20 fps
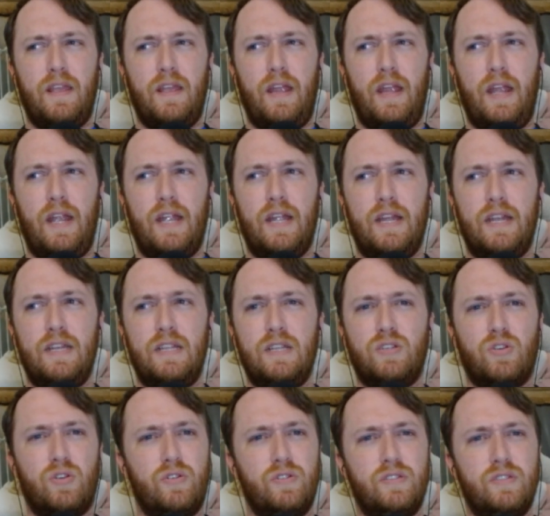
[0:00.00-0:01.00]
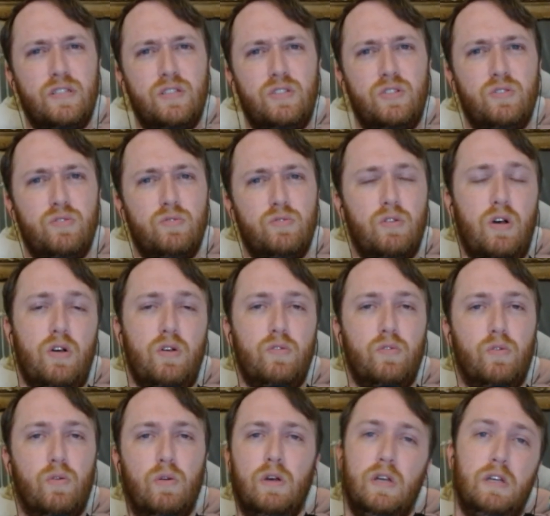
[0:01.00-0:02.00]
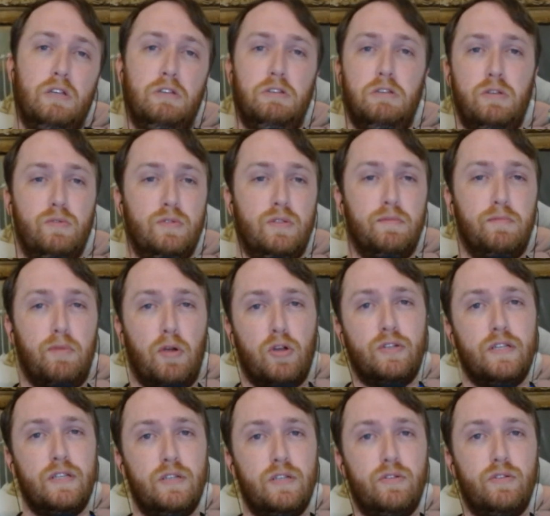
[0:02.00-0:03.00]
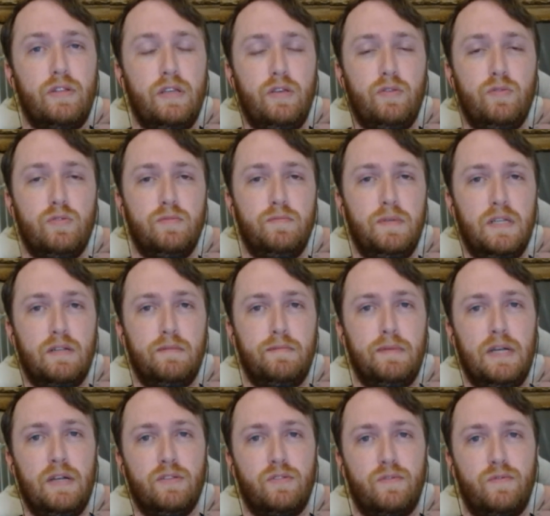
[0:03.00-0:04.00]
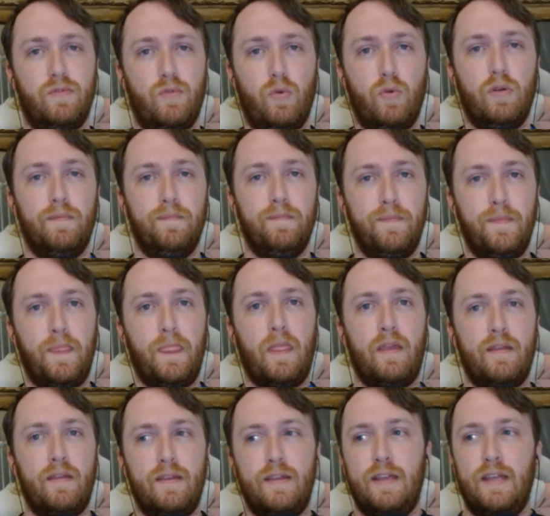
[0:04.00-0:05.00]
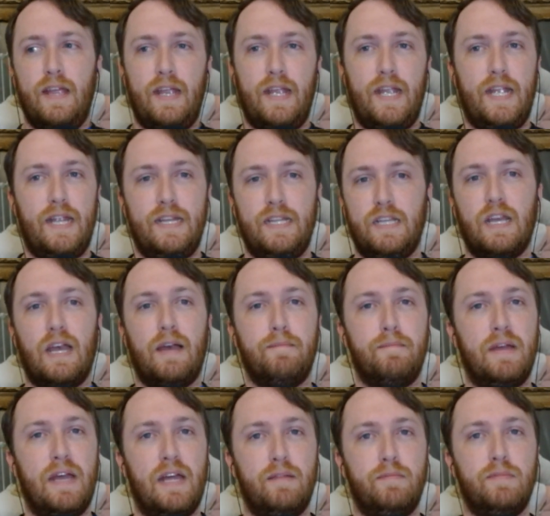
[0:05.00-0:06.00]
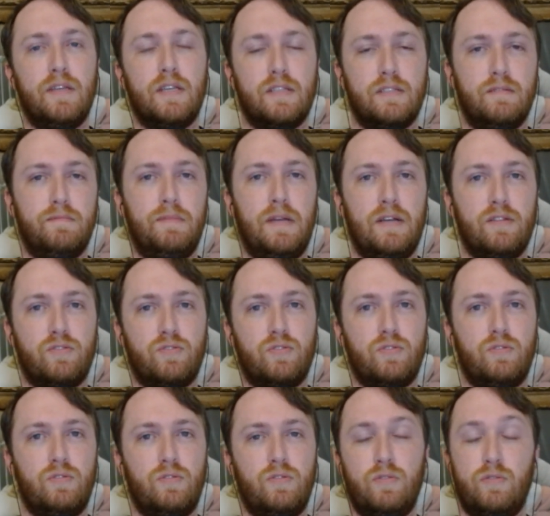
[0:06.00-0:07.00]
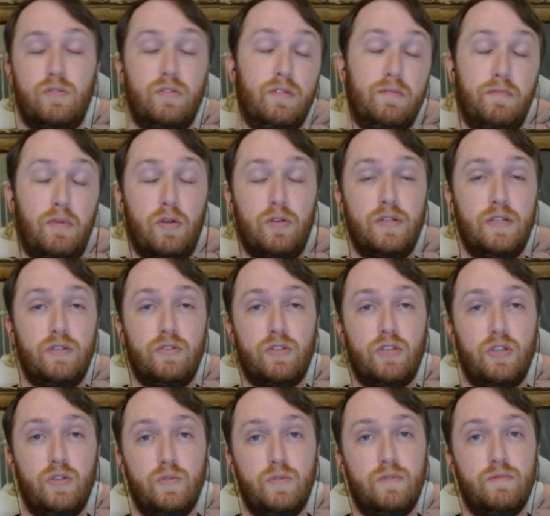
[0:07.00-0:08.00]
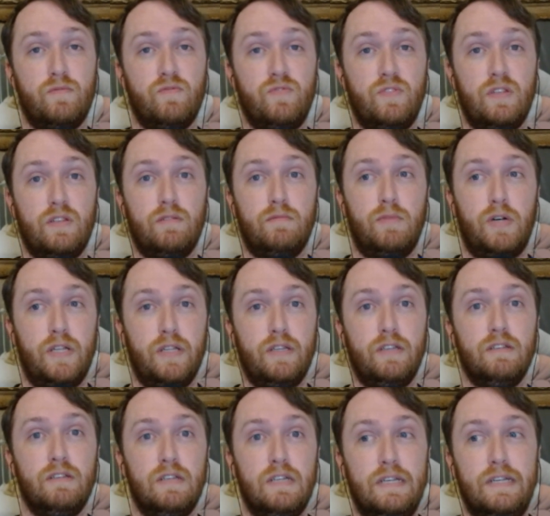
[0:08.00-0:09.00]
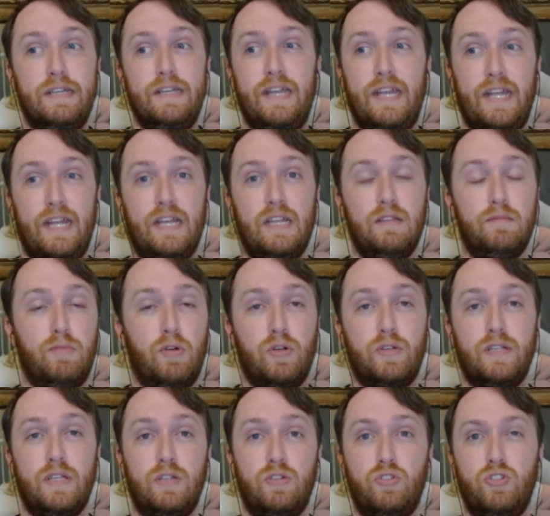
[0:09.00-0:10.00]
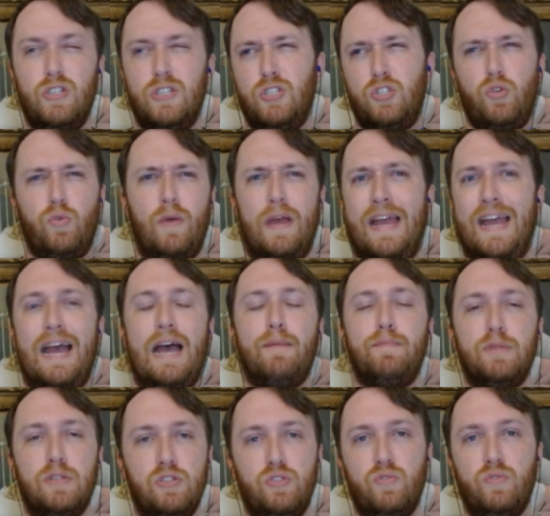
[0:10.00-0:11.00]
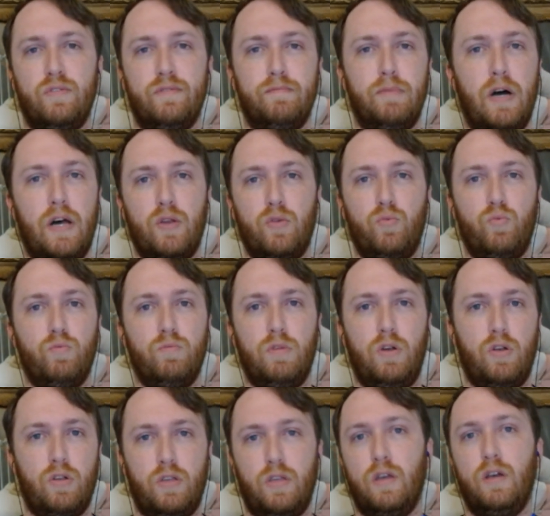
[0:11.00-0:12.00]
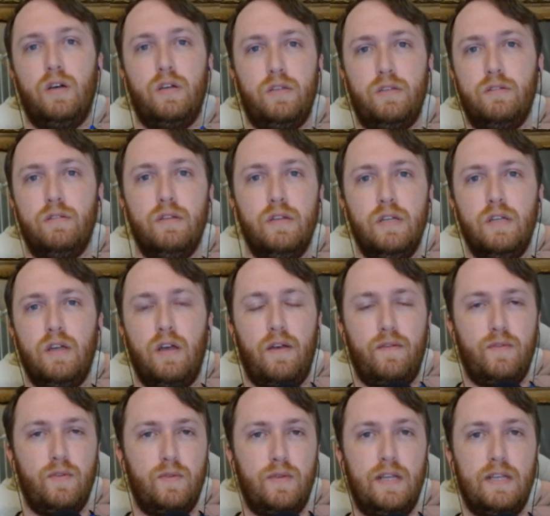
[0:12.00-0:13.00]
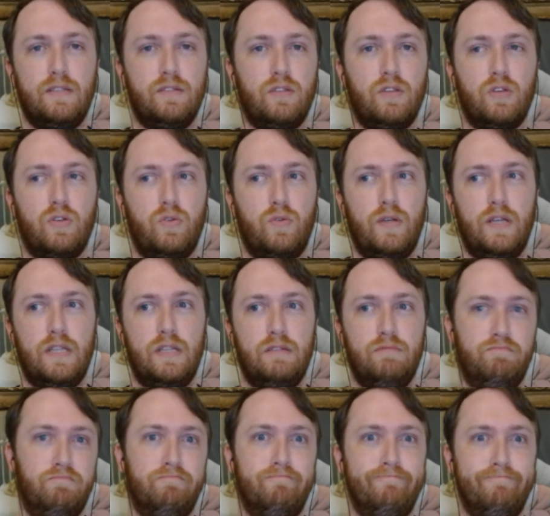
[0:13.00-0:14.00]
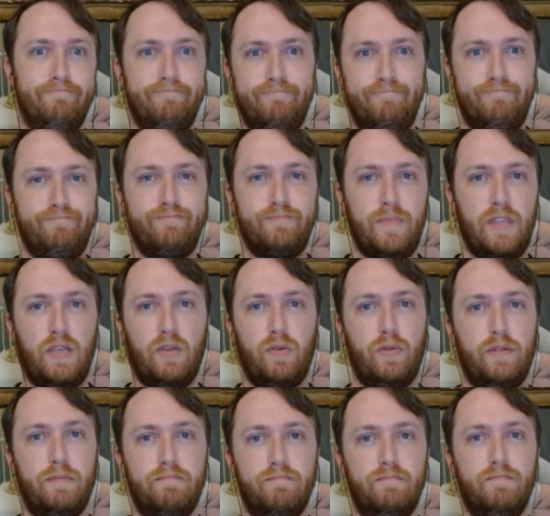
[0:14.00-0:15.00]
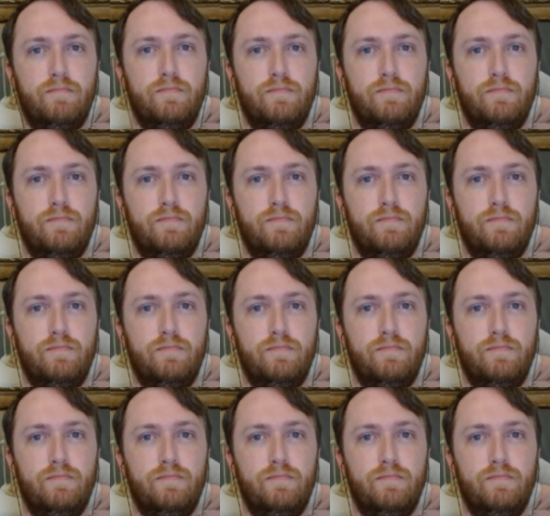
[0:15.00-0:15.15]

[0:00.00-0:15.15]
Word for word: and it turns into oh, it was the bartender that he was being a bouncer for, and he got mad because the bouncer or the bartender accused him of stealing money, and the bartender just so happened to have bought a, a gun a few days ago and killed him.